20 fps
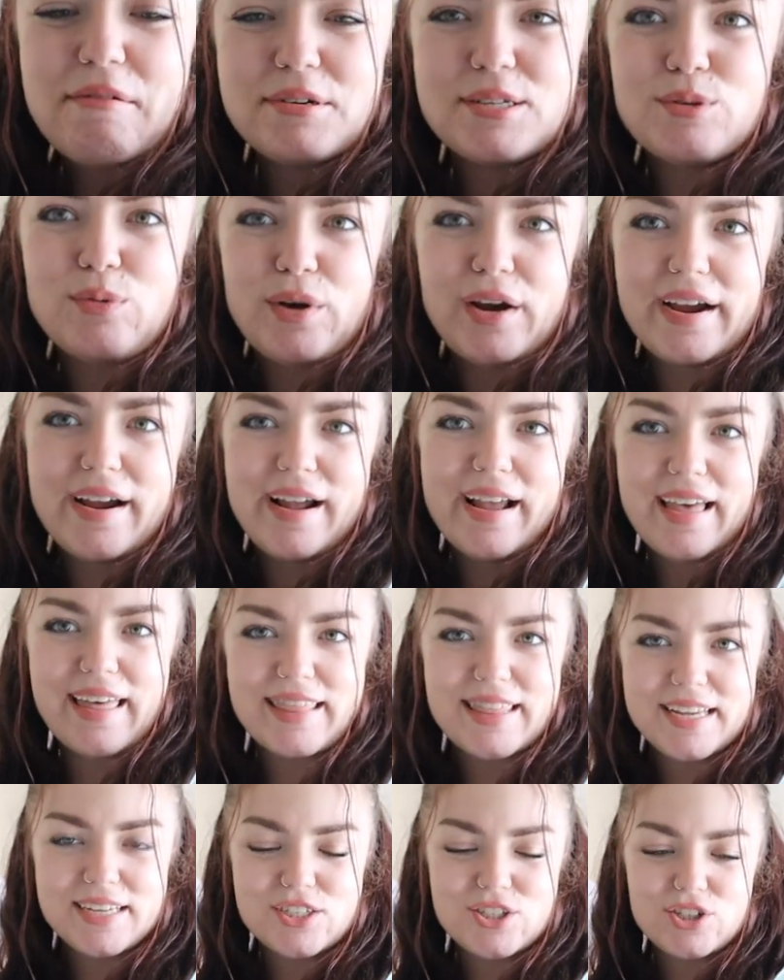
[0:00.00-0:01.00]
was wearing
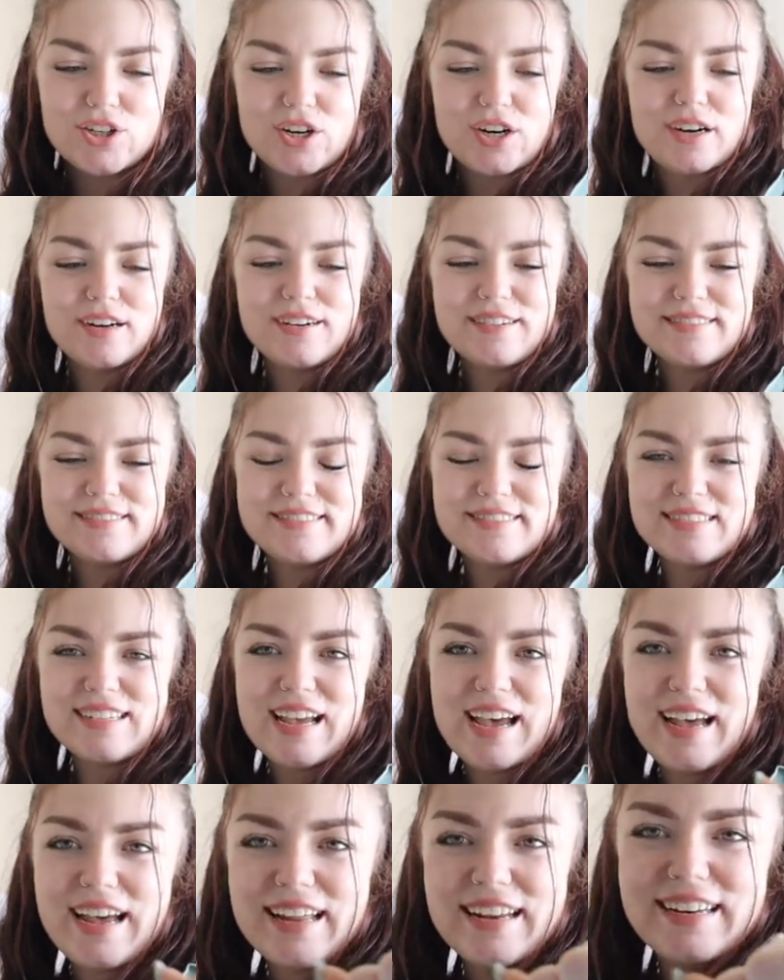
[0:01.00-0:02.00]
this shirt,
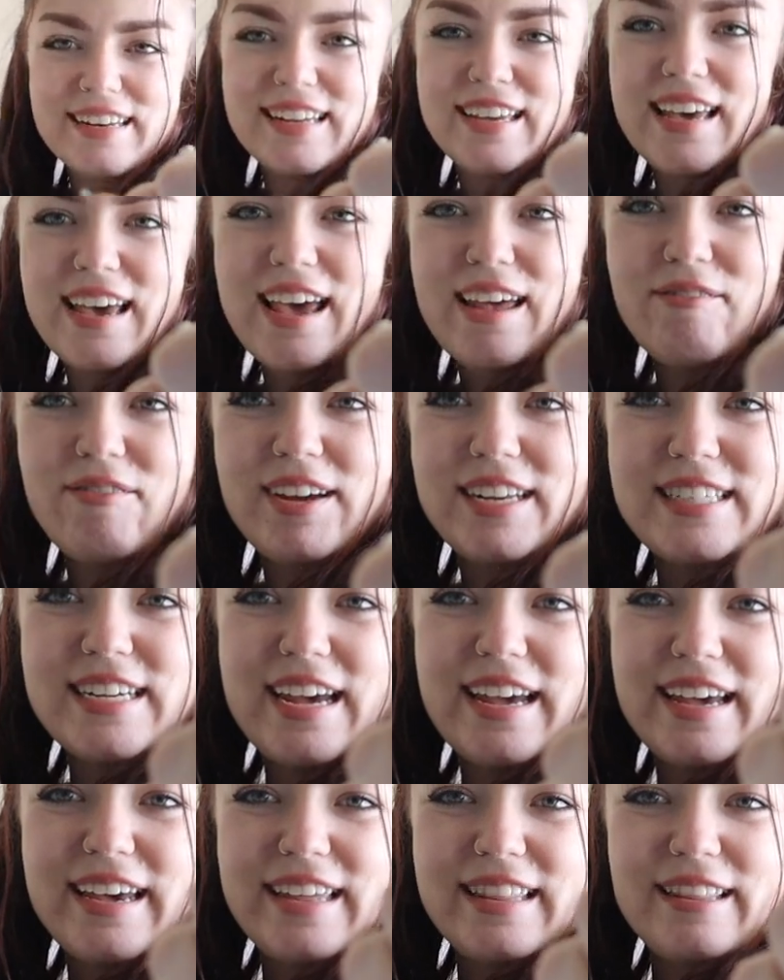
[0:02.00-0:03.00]
and can we
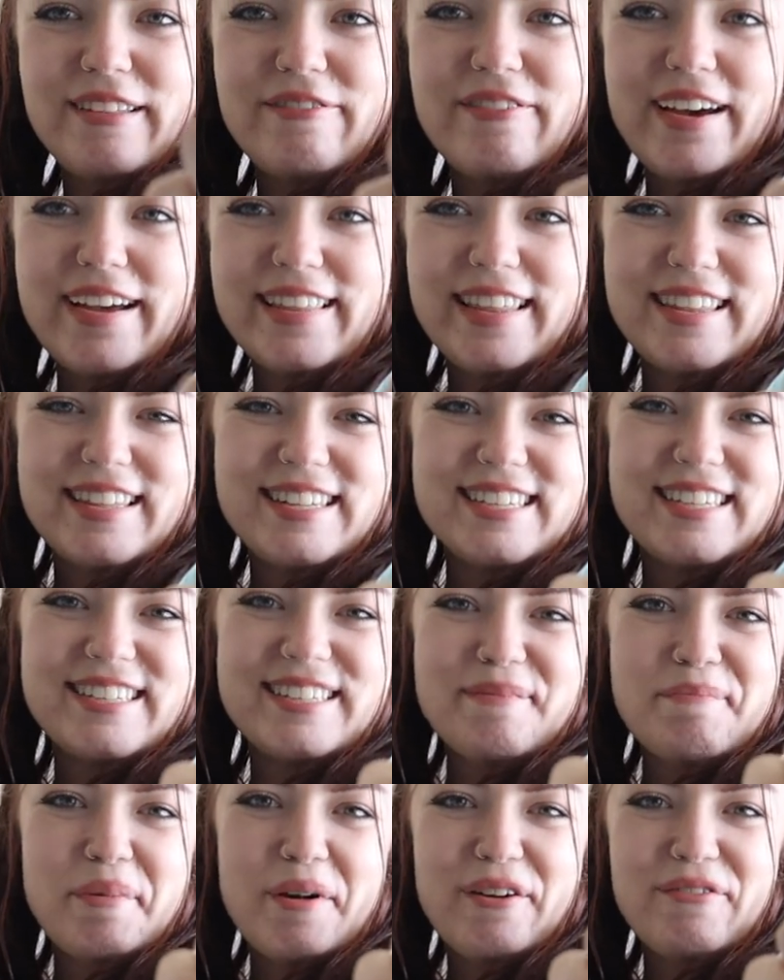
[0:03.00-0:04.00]
take in the fact that this is
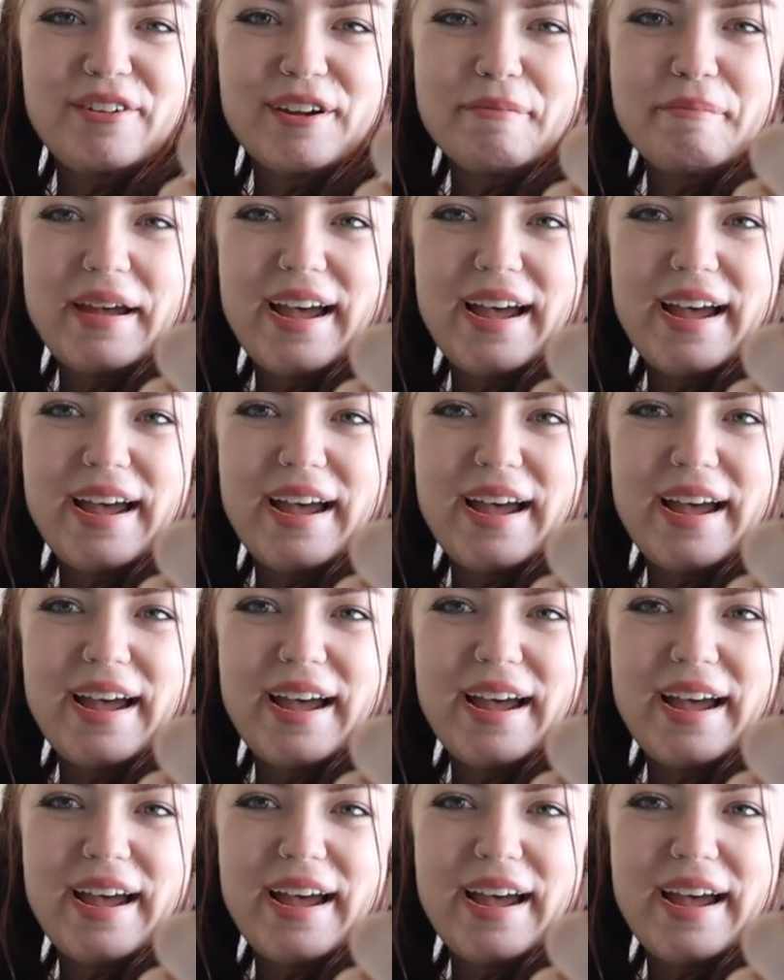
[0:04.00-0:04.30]
a perfect